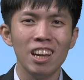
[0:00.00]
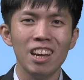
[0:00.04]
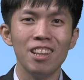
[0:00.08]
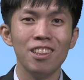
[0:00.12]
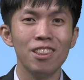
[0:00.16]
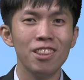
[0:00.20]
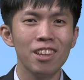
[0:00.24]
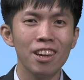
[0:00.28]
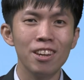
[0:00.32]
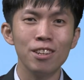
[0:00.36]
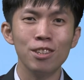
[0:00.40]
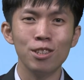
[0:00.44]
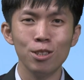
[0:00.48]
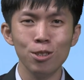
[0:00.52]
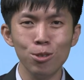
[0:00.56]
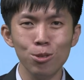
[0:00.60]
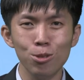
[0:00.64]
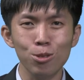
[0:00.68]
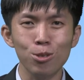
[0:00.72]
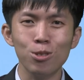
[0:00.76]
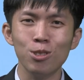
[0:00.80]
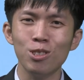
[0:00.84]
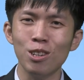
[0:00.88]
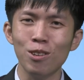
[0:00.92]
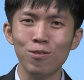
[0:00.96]
And thank
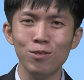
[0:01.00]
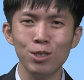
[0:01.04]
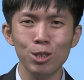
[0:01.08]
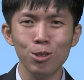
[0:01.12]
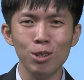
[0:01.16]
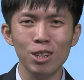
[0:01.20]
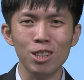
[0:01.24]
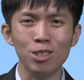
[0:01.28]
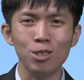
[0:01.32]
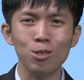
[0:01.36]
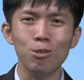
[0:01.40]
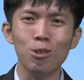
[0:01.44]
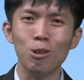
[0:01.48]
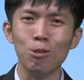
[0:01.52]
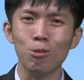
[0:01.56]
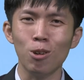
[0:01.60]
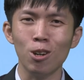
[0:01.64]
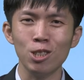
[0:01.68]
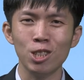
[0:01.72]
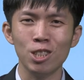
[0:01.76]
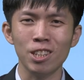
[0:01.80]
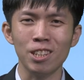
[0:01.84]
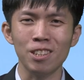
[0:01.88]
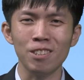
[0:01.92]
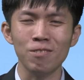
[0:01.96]
you to the viewers who are
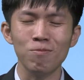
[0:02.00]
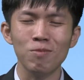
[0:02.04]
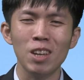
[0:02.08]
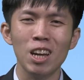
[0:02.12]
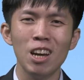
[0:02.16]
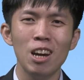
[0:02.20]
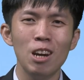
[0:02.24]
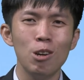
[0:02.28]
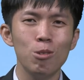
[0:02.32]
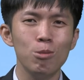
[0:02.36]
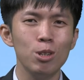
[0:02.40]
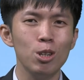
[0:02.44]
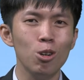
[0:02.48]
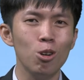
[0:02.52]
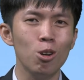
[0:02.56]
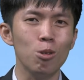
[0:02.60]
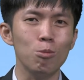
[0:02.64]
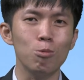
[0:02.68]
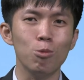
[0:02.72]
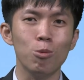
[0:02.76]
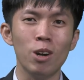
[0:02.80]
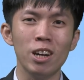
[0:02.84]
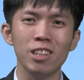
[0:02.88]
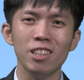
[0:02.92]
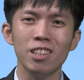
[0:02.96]
watching. We
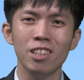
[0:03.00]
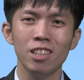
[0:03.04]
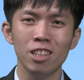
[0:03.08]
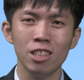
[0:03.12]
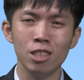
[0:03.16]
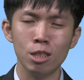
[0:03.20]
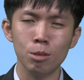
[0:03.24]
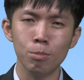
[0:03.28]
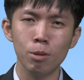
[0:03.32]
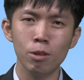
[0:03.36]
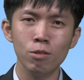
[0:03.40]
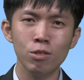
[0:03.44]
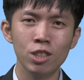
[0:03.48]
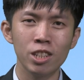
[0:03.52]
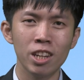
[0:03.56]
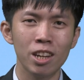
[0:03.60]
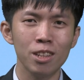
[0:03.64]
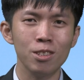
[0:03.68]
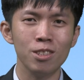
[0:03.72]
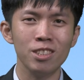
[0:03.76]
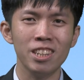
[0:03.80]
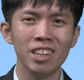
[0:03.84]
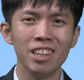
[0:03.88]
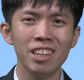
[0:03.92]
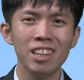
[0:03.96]
hope what Elizabeth
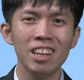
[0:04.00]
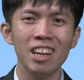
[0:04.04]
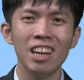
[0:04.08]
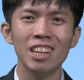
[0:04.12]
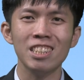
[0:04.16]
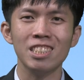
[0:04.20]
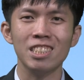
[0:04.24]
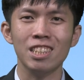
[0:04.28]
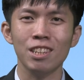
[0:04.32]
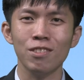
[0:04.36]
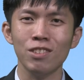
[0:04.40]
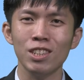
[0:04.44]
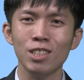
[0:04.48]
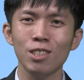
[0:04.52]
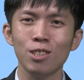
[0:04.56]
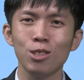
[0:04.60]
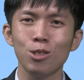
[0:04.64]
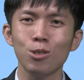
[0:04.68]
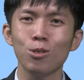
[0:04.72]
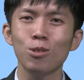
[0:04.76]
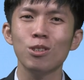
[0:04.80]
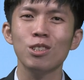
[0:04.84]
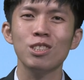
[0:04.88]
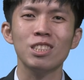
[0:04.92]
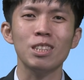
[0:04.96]
shared today has given
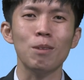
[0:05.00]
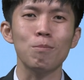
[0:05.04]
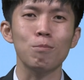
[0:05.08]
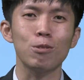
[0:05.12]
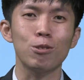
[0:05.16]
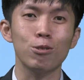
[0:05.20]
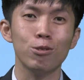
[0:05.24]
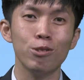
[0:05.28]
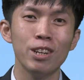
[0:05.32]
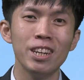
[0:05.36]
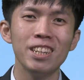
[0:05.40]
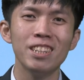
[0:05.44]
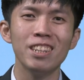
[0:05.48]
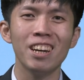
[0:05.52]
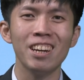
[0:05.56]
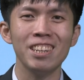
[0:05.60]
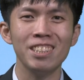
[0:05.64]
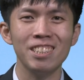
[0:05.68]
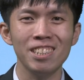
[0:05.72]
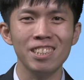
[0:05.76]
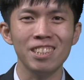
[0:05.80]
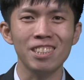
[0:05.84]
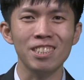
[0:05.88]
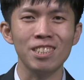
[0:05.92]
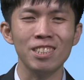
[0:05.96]
you some great
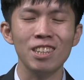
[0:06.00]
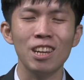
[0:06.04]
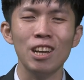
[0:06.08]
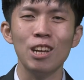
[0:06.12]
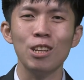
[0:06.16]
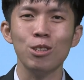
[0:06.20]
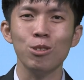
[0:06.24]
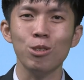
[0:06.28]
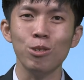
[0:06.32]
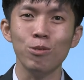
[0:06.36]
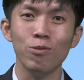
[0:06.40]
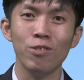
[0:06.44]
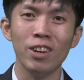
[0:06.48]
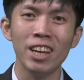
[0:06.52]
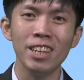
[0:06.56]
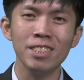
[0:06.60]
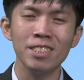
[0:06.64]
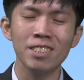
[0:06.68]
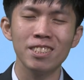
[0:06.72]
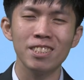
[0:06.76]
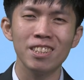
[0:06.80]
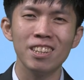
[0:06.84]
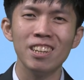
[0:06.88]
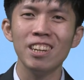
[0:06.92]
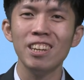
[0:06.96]
ideas to
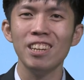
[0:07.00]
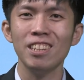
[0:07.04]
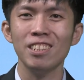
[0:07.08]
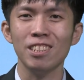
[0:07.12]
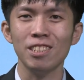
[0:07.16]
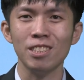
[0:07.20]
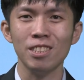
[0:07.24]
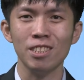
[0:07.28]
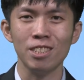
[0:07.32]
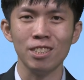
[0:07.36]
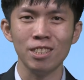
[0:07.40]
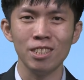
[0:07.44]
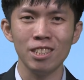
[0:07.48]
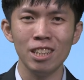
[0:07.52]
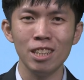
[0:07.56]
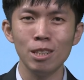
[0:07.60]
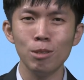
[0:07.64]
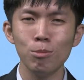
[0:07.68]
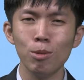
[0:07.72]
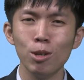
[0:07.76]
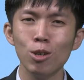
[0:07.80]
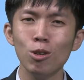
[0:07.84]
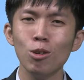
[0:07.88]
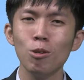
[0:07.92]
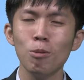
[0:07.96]
invest in a
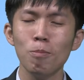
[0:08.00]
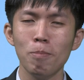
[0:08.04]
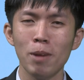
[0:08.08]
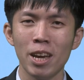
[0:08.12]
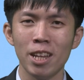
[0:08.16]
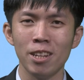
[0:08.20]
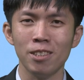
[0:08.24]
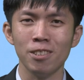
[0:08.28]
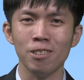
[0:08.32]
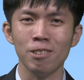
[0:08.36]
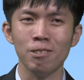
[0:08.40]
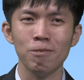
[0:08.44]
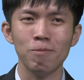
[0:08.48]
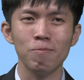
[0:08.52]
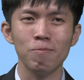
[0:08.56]
sustainable manner.